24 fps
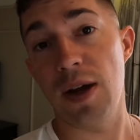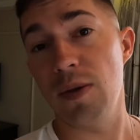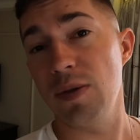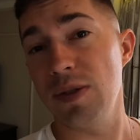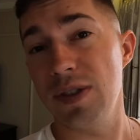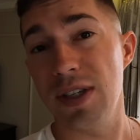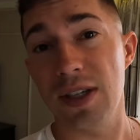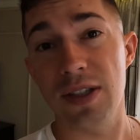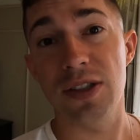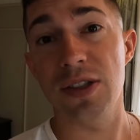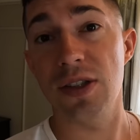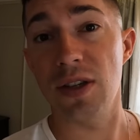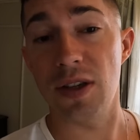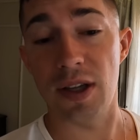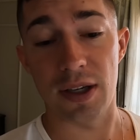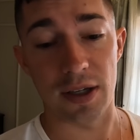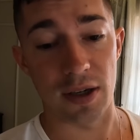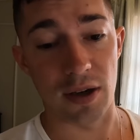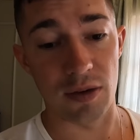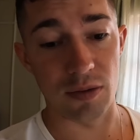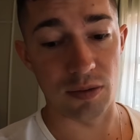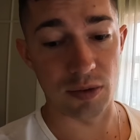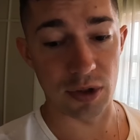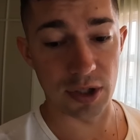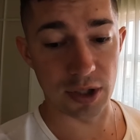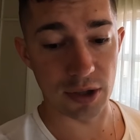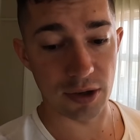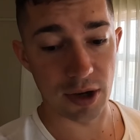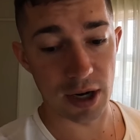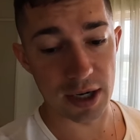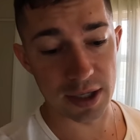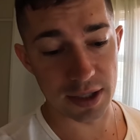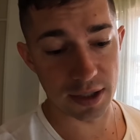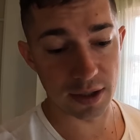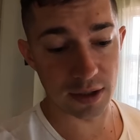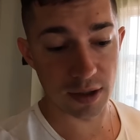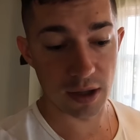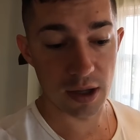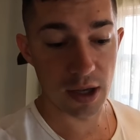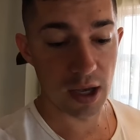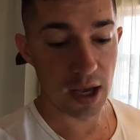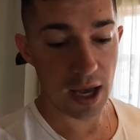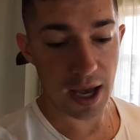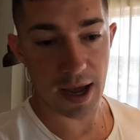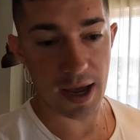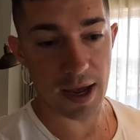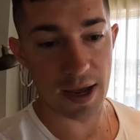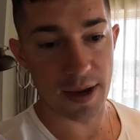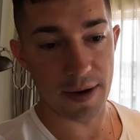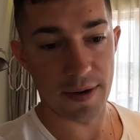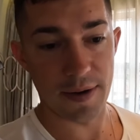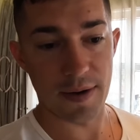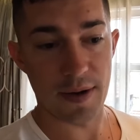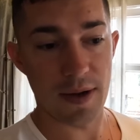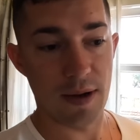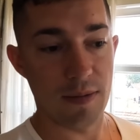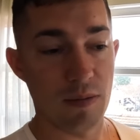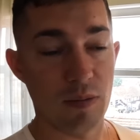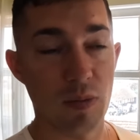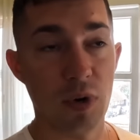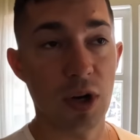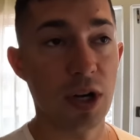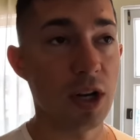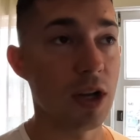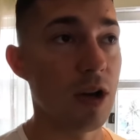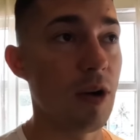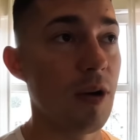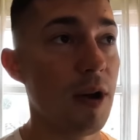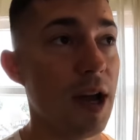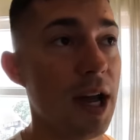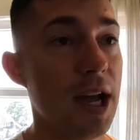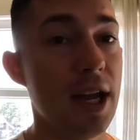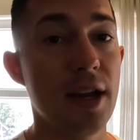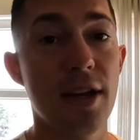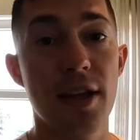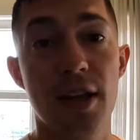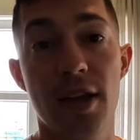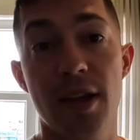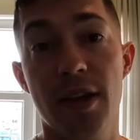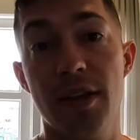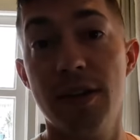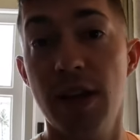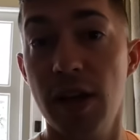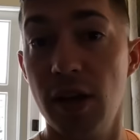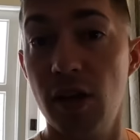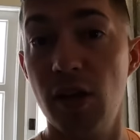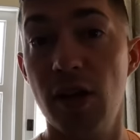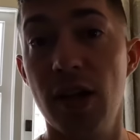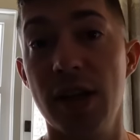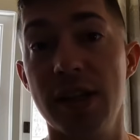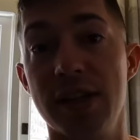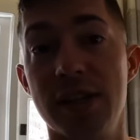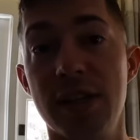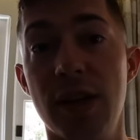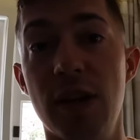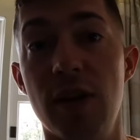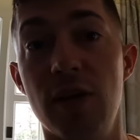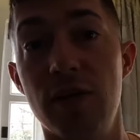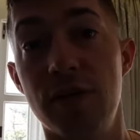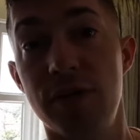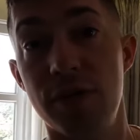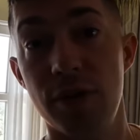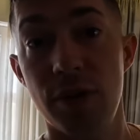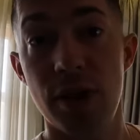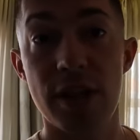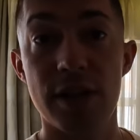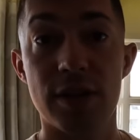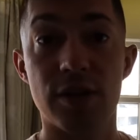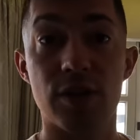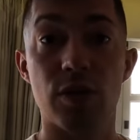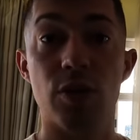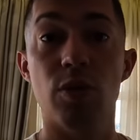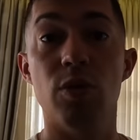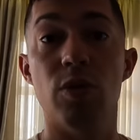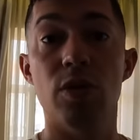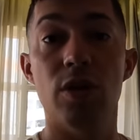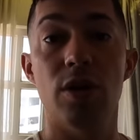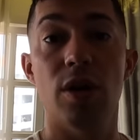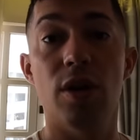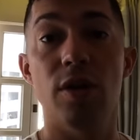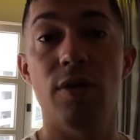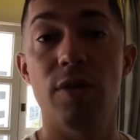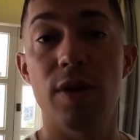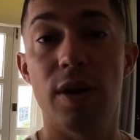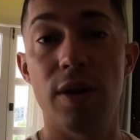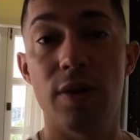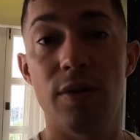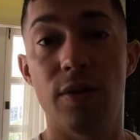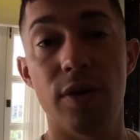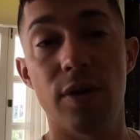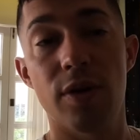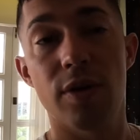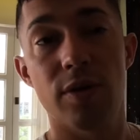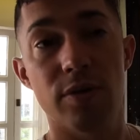I would say, is still like a really great deal. And we're gonna go ahead and take you guys now for a tour around the